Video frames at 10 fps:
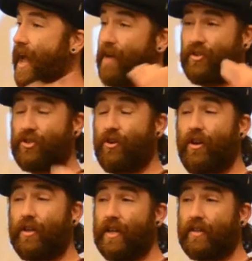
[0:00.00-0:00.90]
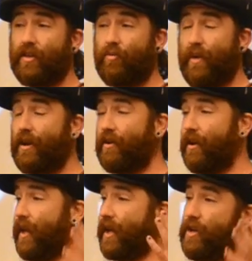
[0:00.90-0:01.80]
I have a strong technical
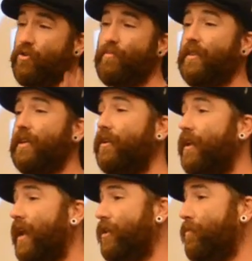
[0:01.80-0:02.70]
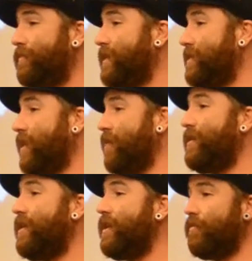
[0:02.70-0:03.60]
background. Like I knew about the internet. I knew
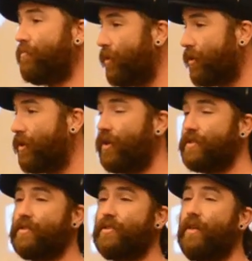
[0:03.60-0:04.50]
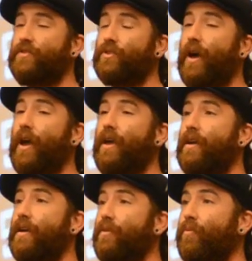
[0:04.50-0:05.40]
TCP and protocols and stuff. So I
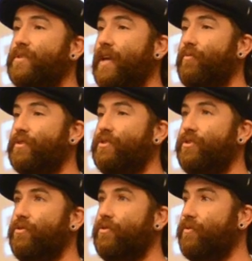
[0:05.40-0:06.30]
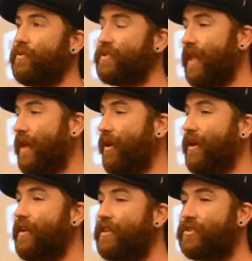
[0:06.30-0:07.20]
was able to slide right
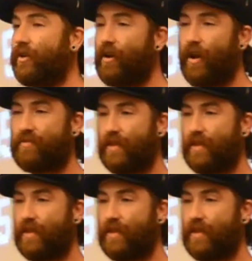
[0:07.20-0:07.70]
into this. So here I am,